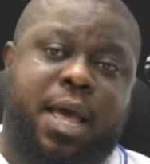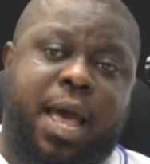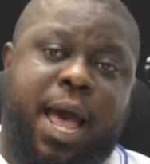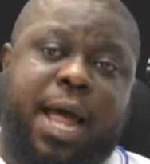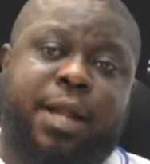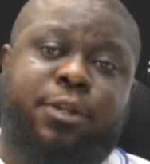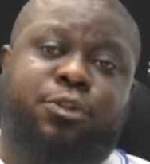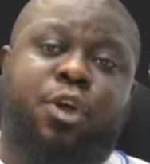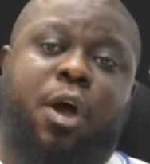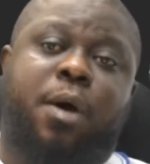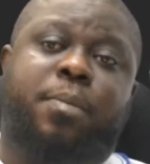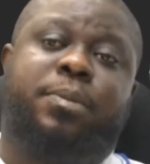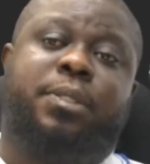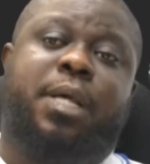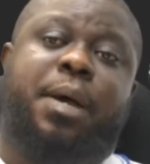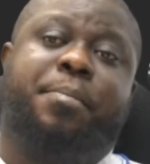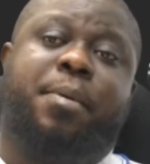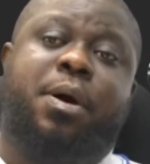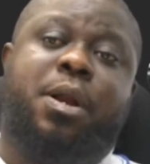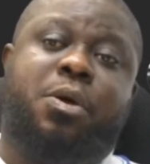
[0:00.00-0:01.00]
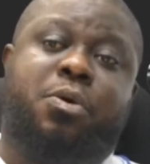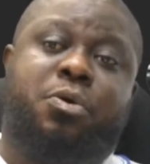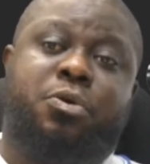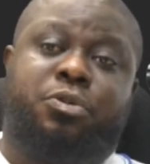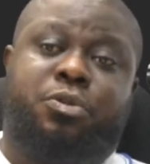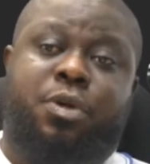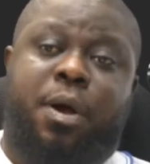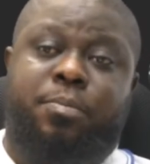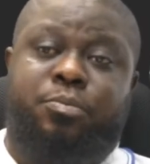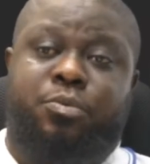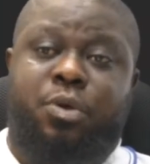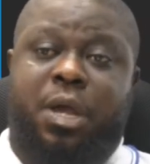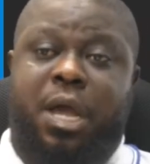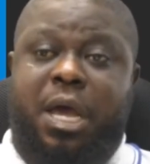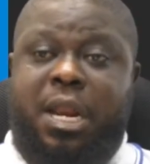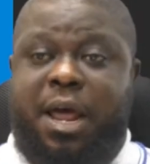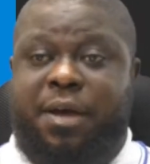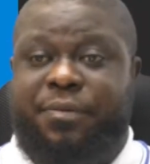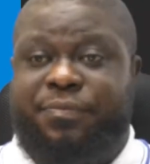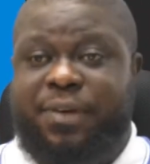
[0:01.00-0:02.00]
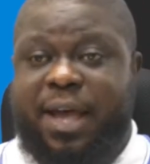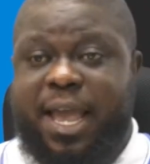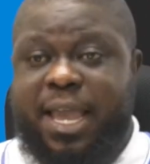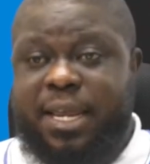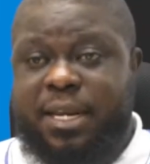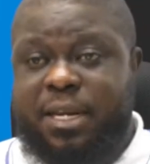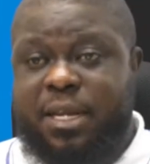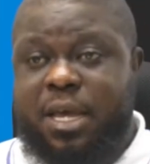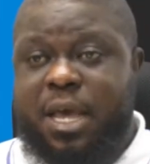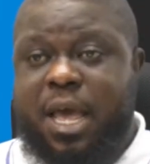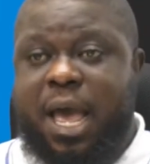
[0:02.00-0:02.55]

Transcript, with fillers: Atoms and molecules come together, fine.